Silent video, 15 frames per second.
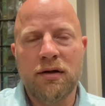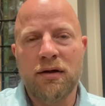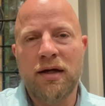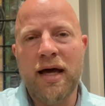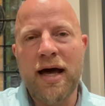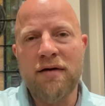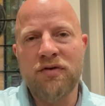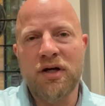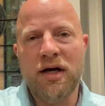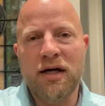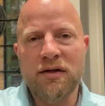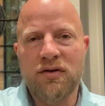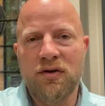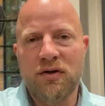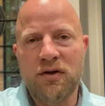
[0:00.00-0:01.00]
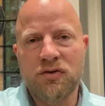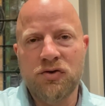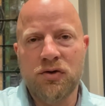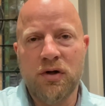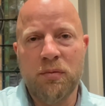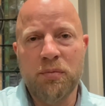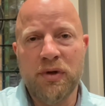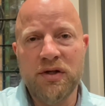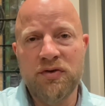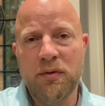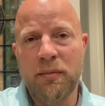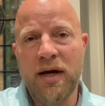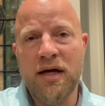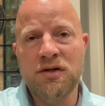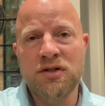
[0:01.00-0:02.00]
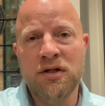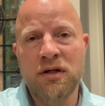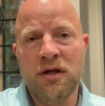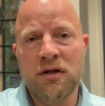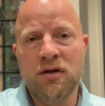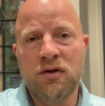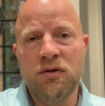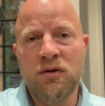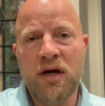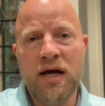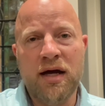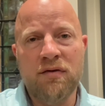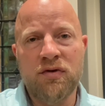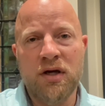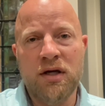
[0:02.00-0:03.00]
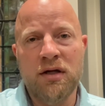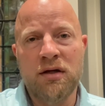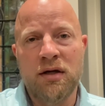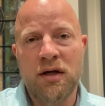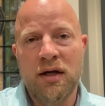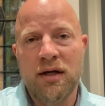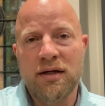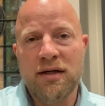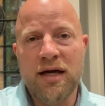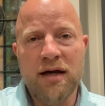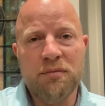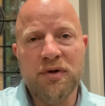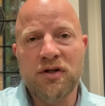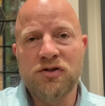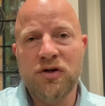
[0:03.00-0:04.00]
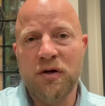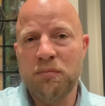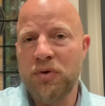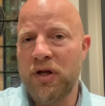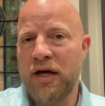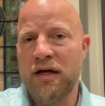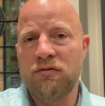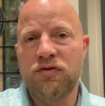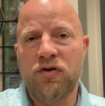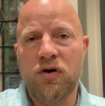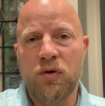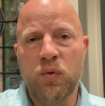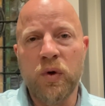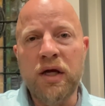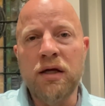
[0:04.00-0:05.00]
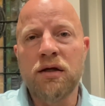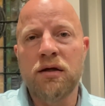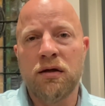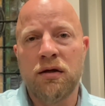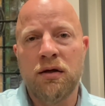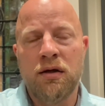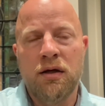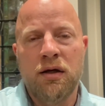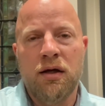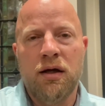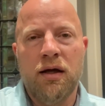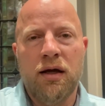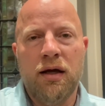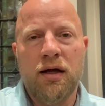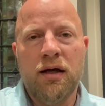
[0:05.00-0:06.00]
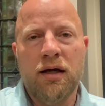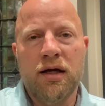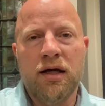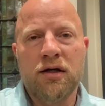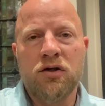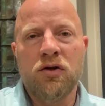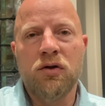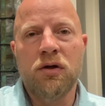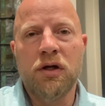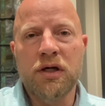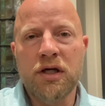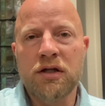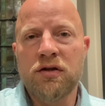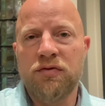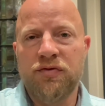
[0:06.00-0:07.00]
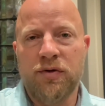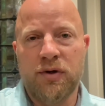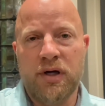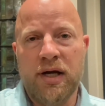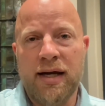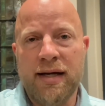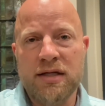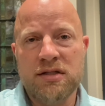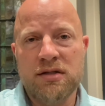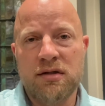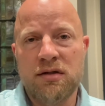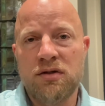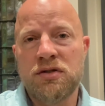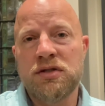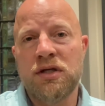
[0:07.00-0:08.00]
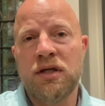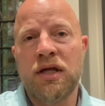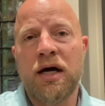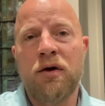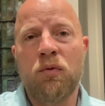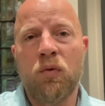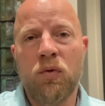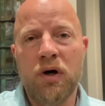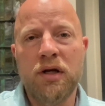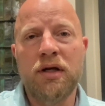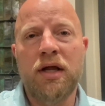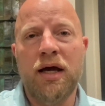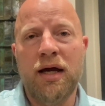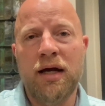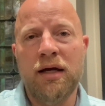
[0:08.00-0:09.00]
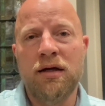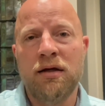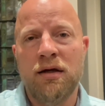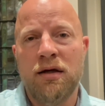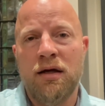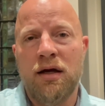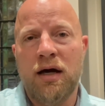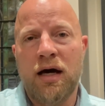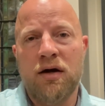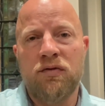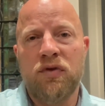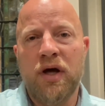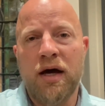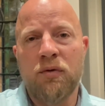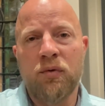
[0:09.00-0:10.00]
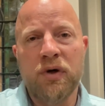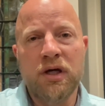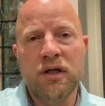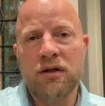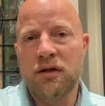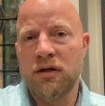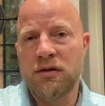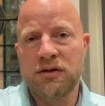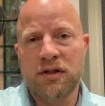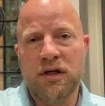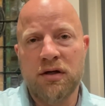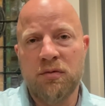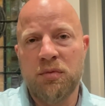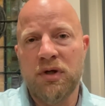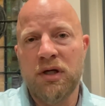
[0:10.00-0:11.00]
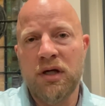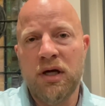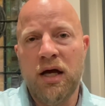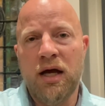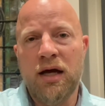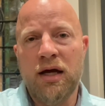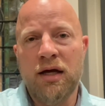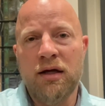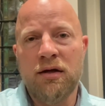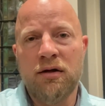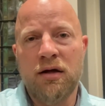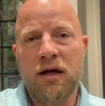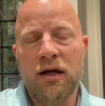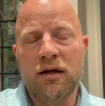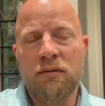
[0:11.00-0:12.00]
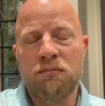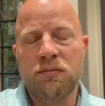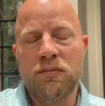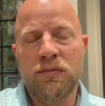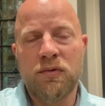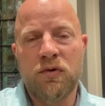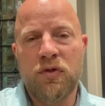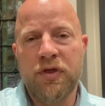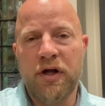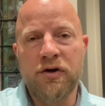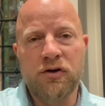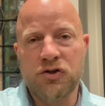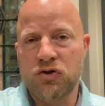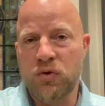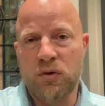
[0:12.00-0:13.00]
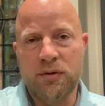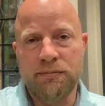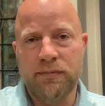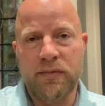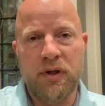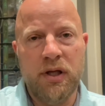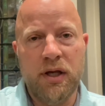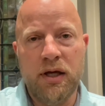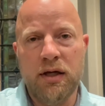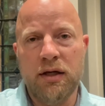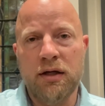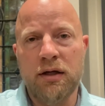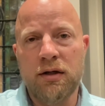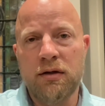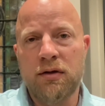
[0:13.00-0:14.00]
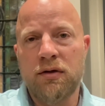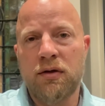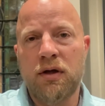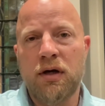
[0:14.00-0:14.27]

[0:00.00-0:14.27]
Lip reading: caveat to this trip. Let's imagine that you have a camping trip planned for a week, and you look at the forecast and you see that one day out of that week, there's going to be a thunderstorm, and